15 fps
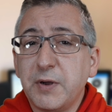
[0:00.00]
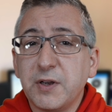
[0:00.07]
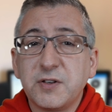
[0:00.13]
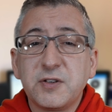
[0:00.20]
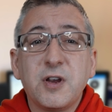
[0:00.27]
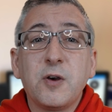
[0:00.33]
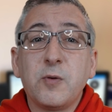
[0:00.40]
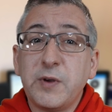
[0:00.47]

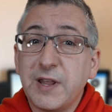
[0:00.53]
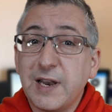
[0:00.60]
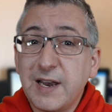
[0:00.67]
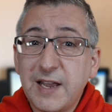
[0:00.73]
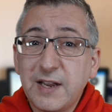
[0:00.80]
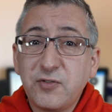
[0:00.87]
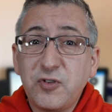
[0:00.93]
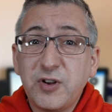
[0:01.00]
but with
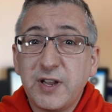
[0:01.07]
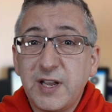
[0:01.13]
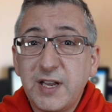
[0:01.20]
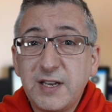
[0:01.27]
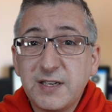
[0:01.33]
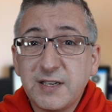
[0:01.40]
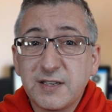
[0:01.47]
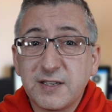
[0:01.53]
electric
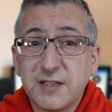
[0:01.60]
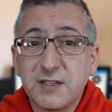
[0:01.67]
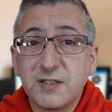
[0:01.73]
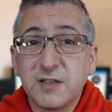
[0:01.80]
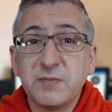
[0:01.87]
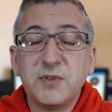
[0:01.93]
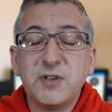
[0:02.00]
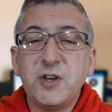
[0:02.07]
heating
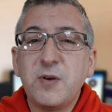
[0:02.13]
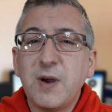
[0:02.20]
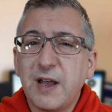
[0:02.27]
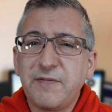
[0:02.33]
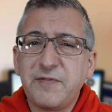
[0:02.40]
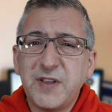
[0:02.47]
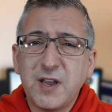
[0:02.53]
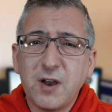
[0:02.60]
systems you
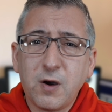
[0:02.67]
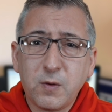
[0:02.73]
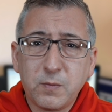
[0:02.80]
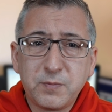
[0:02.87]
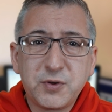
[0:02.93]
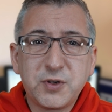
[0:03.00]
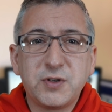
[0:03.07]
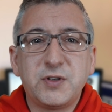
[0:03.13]
have the
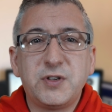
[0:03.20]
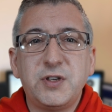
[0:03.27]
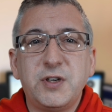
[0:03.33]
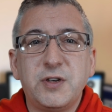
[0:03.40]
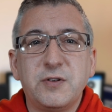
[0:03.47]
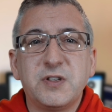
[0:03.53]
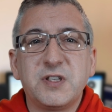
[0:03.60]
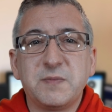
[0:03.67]
option to
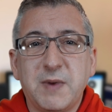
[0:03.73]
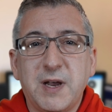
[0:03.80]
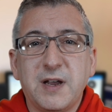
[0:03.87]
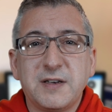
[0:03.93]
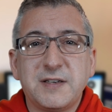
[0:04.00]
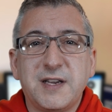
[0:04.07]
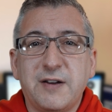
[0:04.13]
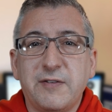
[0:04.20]
use
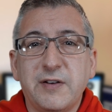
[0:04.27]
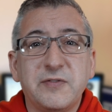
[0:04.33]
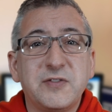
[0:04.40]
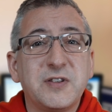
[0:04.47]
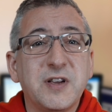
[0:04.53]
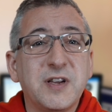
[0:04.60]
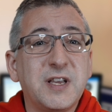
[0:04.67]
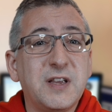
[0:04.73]
smart tariffs
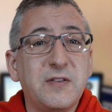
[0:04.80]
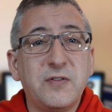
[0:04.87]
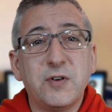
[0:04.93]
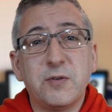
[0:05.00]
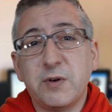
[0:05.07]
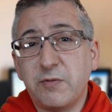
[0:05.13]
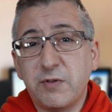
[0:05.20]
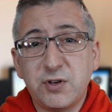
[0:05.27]
that give
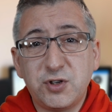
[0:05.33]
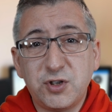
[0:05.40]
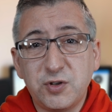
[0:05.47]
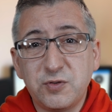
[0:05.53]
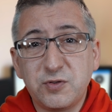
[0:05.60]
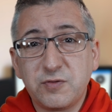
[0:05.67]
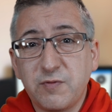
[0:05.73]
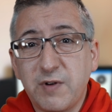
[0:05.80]
you a
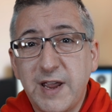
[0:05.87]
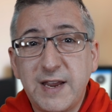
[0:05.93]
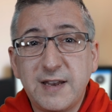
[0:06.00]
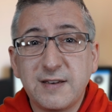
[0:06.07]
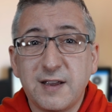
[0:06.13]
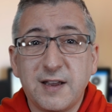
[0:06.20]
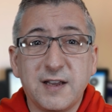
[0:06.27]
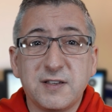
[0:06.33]
reduced
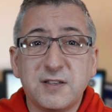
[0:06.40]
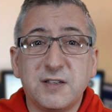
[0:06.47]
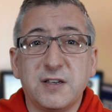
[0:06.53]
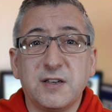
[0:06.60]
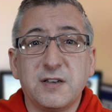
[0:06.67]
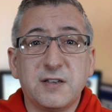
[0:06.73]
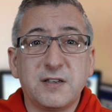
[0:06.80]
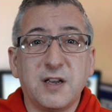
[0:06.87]
rate at
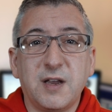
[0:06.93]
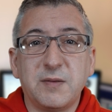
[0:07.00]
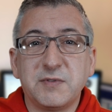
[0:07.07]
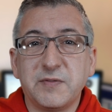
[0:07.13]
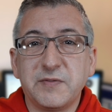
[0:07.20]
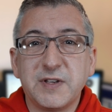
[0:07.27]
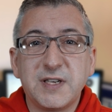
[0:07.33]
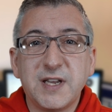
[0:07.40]
certain
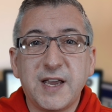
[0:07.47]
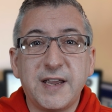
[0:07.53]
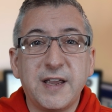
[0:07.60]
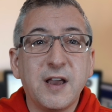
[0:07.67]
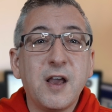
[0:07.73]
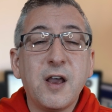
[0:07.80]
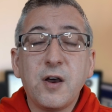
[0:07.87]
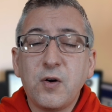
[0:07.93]
times of the day,
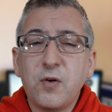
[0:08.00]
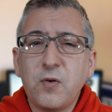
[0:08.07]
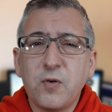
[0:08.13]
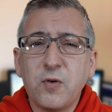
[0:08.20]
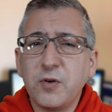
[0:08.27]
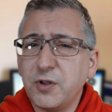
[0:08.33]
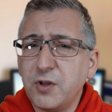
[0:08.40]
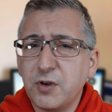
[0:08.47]

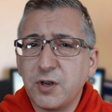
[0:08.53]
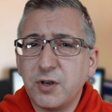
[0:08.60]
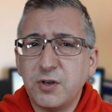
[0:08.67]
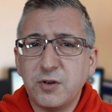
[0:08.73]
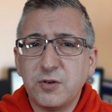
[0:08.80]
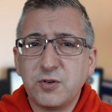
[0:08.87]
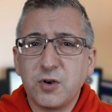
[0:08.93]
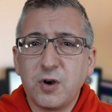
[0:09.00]
or you can
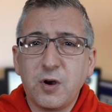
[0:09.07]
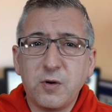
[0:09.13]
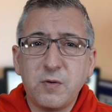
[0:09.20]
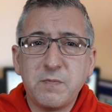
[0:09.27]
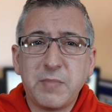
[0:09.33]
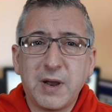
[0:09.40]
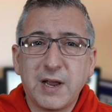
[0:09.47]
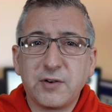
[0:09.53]
use your
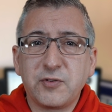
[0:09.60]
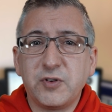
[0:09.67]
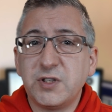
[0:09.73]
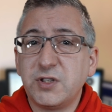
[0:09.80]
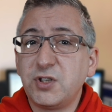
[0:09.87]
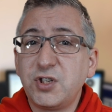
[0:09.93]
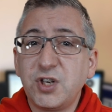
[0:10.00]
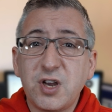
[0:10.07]
home
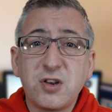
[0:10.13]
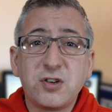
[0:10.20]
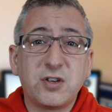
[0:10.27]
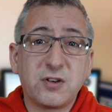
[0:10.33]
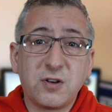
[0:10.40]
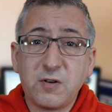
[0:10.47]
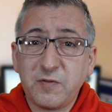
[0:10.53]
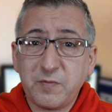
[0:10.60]
batteries charged
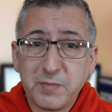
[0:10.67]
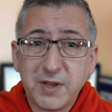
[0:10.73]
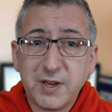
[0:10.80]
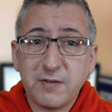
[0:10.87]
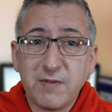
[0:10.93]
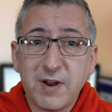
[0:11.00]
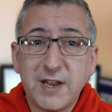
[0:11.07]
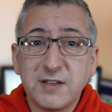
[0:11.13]
at
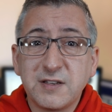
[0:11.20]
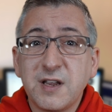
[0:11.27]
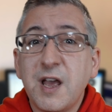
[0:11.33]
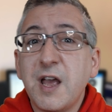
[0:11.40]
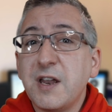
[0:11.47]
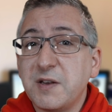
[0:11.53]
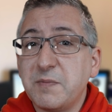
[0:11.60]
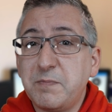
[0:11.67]
off-peak rates
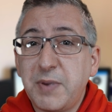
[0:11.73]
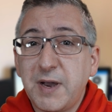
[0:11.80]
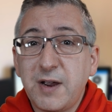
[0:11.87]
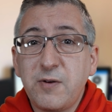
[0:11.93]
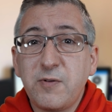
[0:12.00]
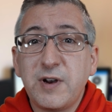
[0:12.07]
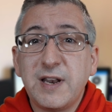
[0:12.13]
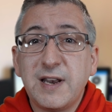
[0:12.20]
to
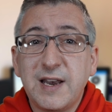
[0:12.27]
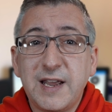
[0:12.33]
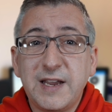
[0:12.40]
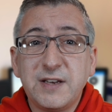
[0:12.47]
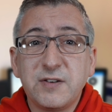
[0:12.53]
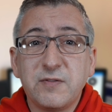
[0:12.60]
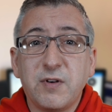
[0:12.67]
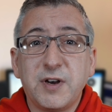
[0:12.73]
power it
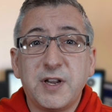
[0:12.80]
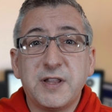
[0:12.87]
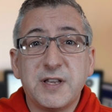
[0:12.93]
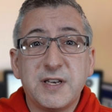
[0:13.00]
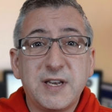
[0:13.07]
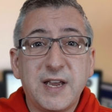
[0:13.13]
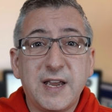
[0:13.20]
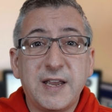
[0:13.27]
later on in the
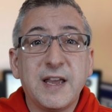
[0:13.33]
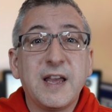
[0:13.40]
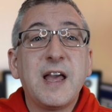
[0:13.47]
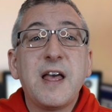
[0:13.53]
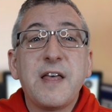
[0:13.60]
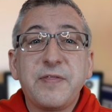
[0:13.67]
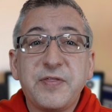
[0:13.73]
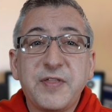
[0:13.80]
day,
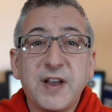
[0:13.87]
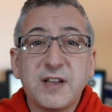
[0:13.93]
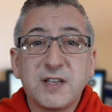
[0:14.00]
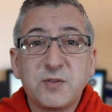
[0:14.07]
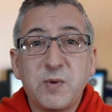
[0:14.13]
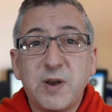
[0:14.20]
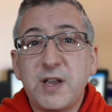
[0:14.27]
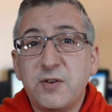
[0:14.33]

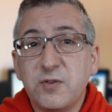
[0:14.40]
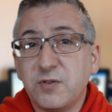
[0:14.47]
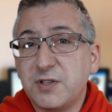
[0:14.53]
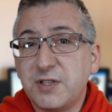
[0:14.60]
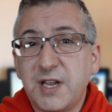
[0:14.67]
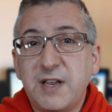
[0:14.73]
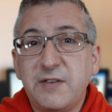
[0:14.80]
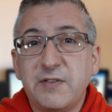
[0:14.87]
that's where your
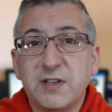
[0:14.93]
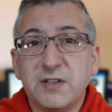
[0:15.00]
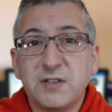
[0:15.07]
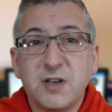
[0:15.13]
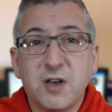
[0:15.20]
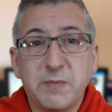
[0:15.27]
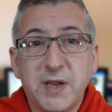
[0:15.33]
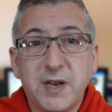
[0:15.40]
savings
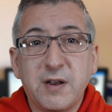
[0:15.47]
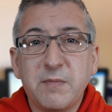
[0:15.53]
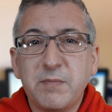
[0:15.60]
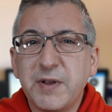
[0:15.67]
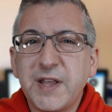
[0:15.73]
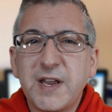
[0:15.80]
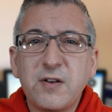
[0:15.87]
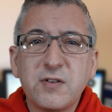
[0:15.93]
come in.
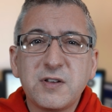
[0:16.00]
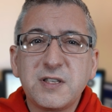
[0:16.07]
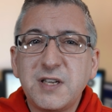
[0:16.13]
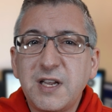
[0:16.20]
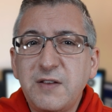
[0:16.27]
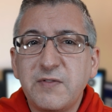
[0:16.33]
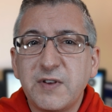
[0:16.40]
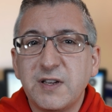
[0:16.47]
But they're not
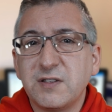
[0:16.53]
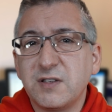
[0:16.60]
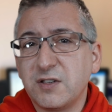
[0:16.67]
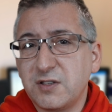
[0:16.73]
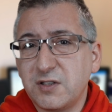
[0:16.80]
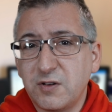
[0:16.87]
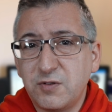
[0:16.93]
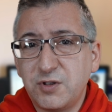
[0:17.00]
savings
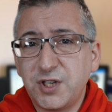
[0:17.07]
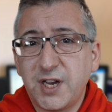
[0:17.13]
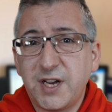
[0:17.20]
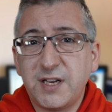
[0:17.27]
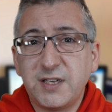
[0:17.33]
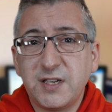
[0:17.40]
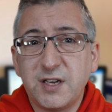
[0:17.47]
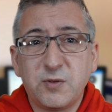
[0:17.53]

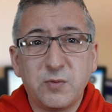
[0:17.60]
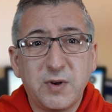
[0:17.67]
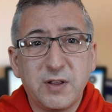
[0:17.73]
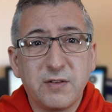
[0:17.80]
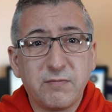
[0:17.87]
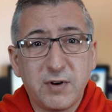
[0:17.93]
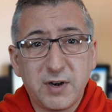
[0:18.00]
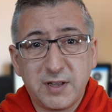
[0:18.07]
associated
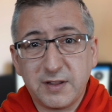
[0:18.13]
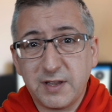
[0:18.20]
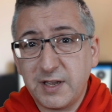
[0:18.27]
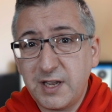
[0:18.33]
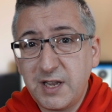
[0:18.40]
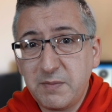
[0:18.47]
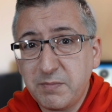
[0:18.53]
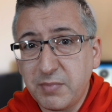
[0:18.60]
with running the
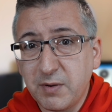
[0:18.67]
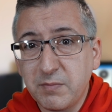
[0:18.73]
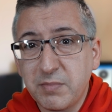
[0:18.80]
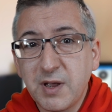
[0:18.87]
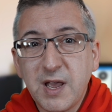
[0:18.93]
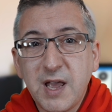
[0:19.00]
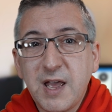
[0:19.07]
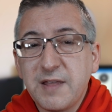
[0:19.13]
heat pump,
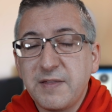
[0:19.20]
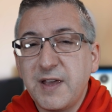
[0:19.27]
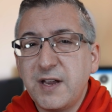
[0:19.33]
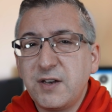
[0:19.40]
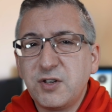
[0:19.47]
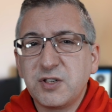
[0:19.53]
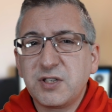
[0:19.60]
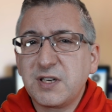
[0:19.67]
they're
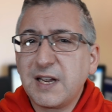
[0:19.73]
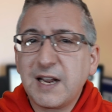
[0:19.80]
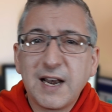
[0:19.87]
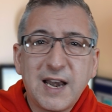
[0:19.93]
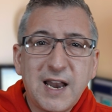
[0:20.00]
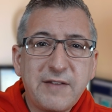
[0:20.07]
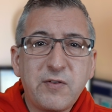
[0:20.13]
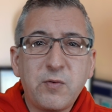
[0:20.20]
just
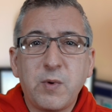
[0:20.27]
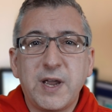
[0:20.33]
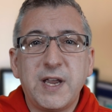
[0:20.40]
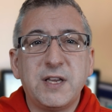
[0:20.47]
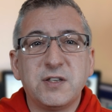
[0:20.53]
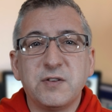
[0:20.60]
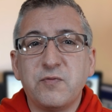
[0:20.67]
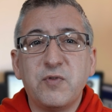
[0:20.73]
clever
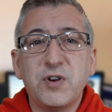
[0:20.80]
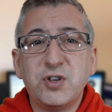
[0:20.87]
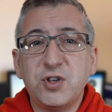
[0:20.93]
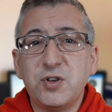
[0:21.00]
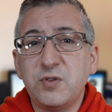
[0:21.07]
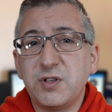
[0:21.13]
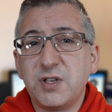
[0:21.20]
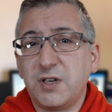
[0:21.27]
ways of
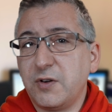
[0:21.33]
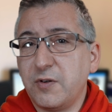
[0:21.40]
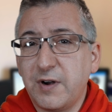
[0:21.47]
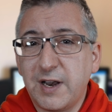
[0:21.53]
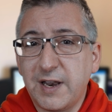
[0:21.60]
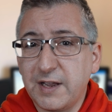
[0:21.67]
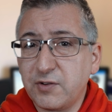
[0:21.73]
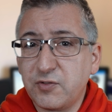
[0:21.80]
reducing your
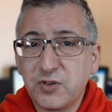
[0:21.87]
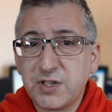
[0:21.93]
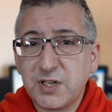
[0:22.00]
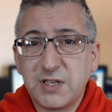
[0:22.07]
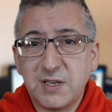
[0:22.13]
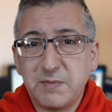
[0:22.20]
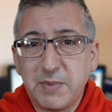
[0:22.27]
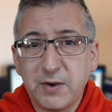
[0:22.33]

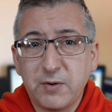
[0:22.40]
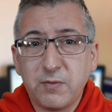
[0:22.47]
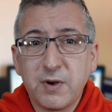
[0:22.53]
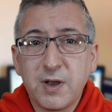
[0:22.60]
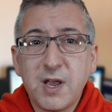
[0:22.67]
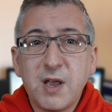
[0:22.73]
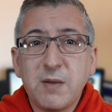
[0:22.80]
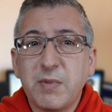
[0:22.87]
electricity bill.
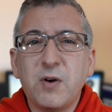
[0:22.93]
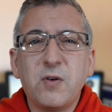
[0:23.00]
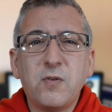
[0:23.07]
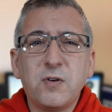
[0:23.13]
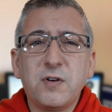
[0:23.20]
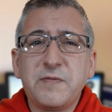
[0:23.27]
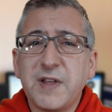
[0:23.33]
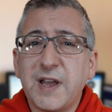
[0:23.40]
But
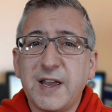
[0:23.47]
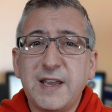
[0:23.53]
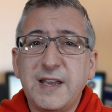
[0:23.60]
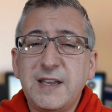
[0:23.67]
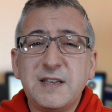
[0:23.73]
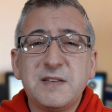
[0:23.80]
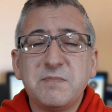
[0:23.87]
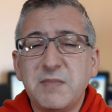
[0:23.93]
all of that
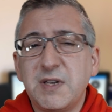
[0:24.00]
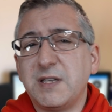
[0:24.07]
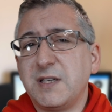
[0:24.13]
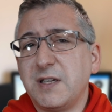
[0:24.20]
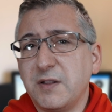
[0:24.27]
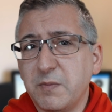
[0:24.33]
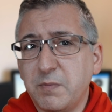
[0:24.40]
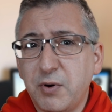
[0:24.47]
is missing the